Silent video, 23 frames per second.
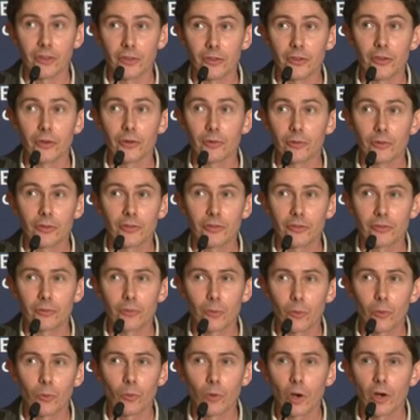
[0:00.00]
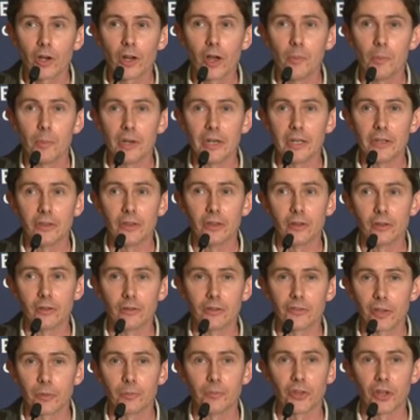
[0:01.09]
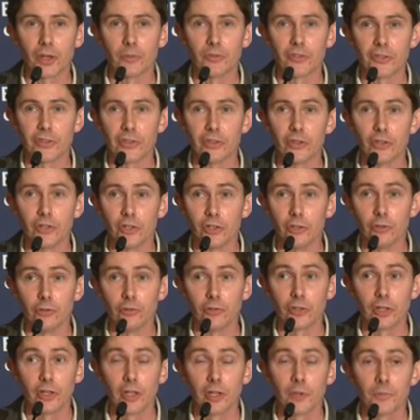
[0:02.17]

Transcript: There's one company that sometimes is in the news